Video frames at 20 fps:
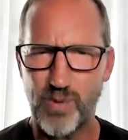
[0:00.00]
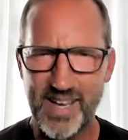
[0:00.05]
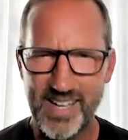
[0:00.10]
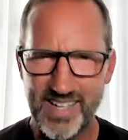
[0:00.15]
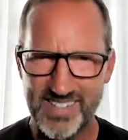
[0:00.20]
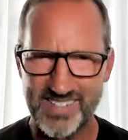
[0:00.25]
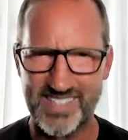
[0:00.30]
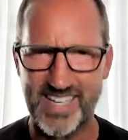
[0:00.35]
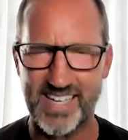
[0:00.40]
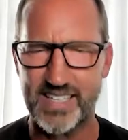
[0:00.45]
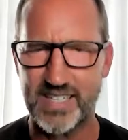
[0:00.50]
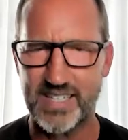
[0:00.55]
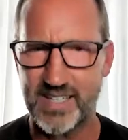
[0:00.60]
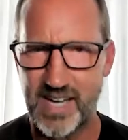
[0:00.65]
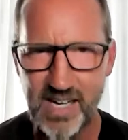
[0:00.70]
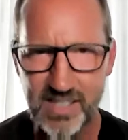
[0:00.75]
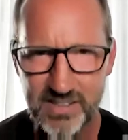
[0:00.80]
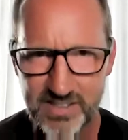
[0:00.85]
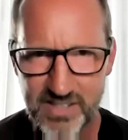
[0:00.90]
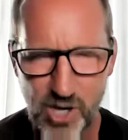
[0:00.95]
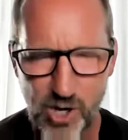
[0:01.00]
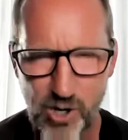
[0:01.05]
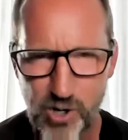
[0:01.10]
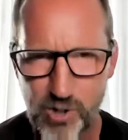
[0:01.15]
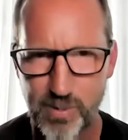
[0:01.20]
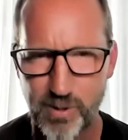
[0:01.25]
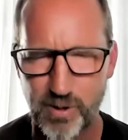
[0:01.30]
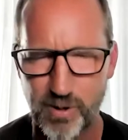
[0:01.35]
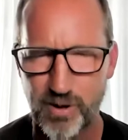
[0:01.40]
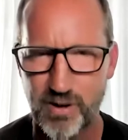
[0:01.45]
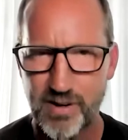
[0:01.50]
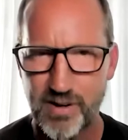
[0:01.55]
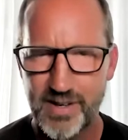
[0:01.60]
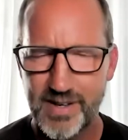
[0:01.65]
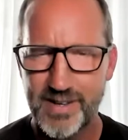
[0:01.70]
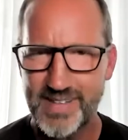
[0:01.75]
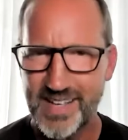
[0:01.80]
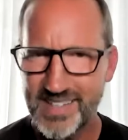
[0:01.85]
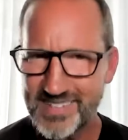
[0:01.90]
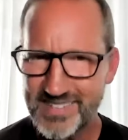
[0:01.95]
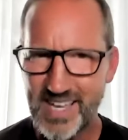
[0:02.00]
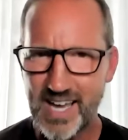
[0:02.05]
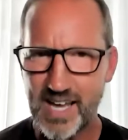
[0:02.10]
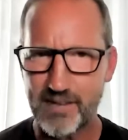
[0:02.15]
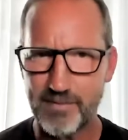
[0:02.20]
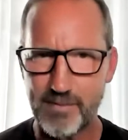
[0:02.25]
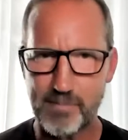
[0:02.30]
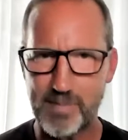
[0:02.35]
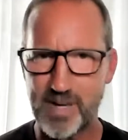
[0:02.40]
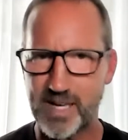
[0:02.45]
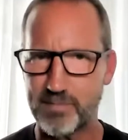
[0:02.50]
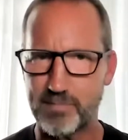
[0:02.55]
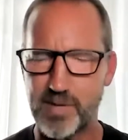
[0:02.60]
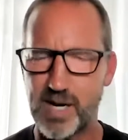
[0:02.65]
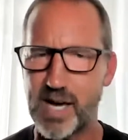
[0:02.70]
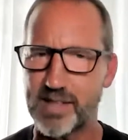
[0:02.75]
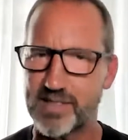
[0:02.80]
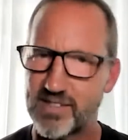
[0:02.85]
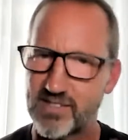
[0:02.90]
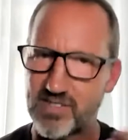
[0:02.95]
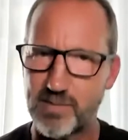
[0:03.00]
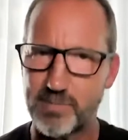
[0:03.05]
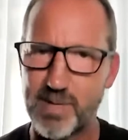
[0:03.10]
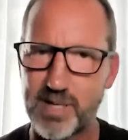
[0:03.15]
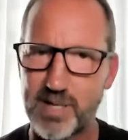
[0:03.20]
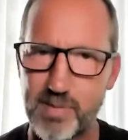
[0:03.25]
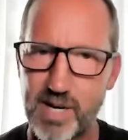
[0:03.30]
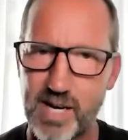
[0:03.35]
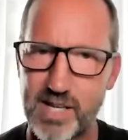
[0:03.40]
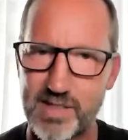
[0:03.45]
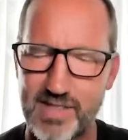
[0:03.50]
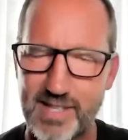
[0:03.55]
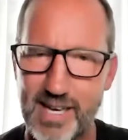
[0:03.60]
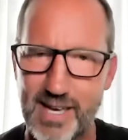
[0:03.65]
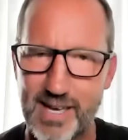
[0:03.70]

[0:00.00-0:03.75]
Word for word: wait a second, October, that's kind of a big month. It's a big month